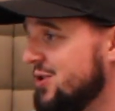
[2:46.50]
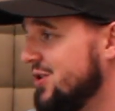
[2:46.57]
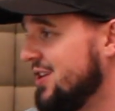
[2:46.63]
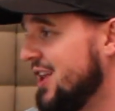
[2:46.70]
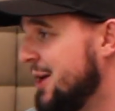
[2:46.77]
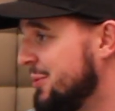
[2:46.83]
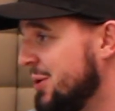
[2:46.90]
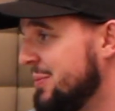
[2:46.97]
earned a
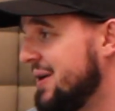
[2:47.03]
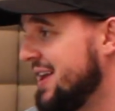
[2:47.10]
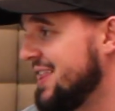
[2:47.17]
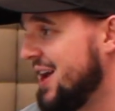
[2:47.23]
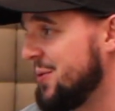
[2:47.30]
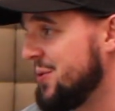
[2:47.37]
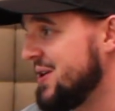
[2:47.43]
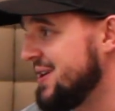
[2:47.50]
lot more money
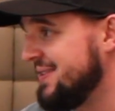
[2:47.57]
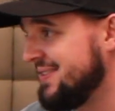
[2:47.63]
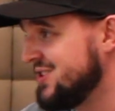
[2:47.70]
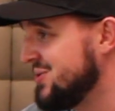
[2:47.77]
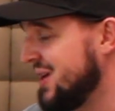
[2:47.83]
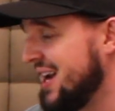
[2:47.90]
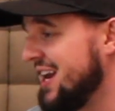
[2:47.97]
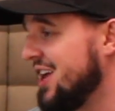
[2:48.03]
than I would
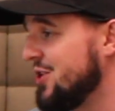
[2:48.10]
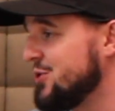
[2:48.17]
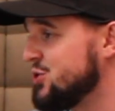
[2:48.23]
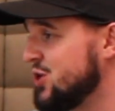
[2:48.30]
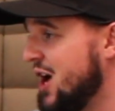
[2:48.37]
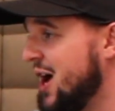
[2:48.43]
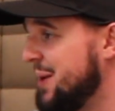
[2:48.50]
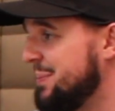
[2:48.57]
doing any other
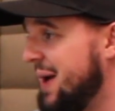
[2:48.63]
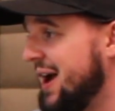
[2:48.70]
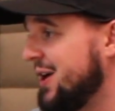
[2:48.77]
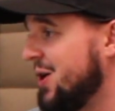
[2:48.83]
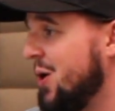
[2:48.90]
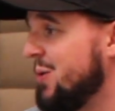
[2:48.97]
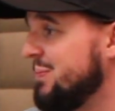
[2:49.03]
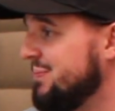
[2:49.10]
job back
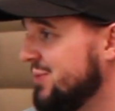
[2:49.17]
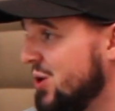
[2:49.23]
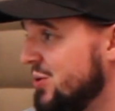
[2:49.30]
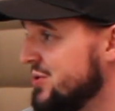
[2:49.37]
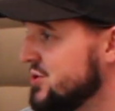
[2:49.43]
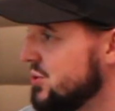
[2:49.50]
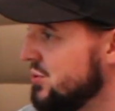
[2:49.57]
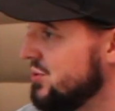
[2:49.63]
home going
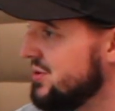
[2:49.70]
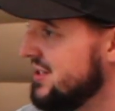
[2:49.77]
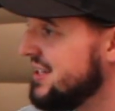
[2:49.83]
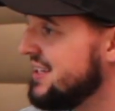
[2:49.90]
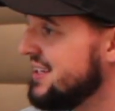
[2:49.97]
to school.